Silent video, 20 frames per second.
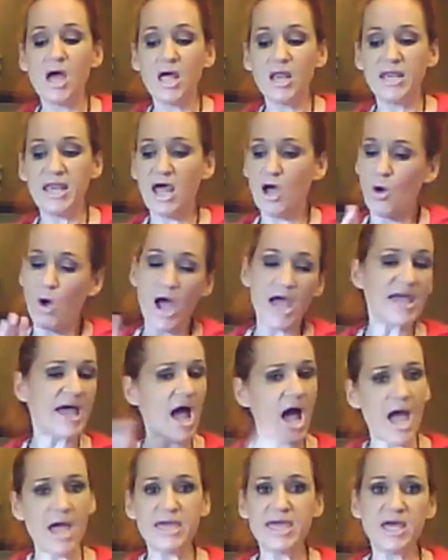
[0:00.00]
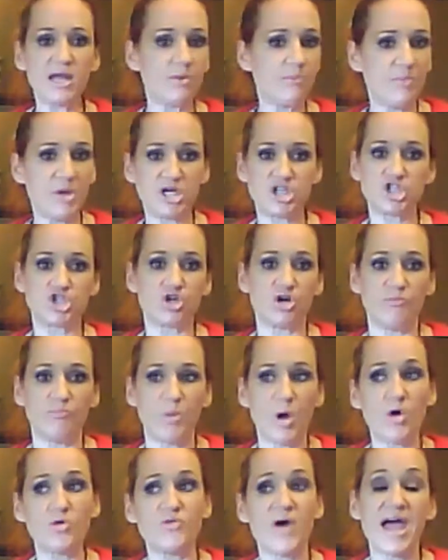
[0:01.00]
Now, I get a mixture of
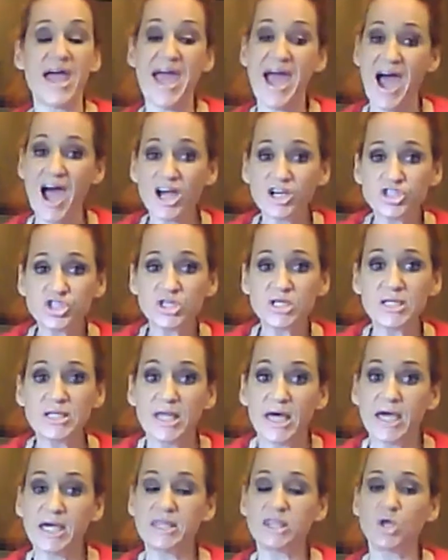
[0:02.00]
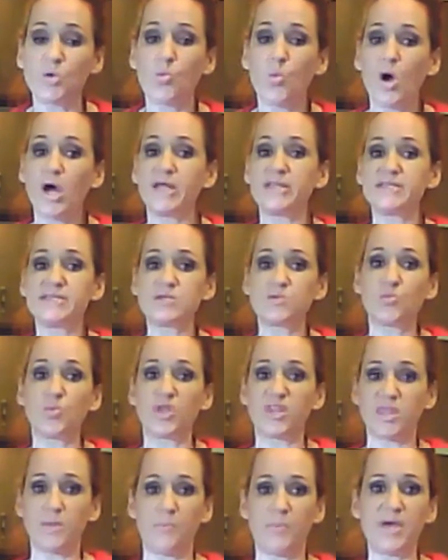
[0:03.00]
both. I actually like the ones
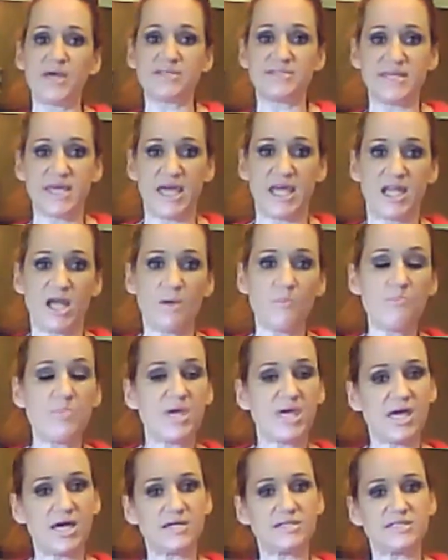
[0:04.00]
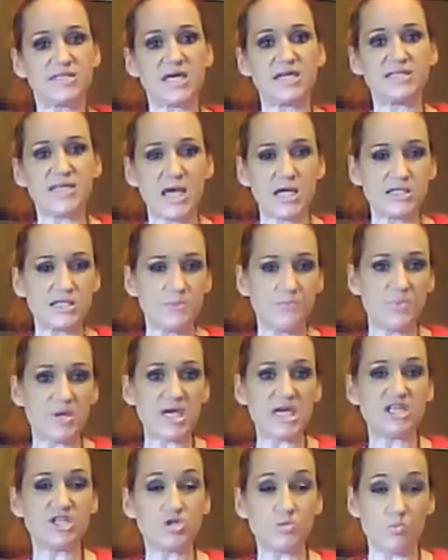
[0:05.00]
with the pits in them because they tend to be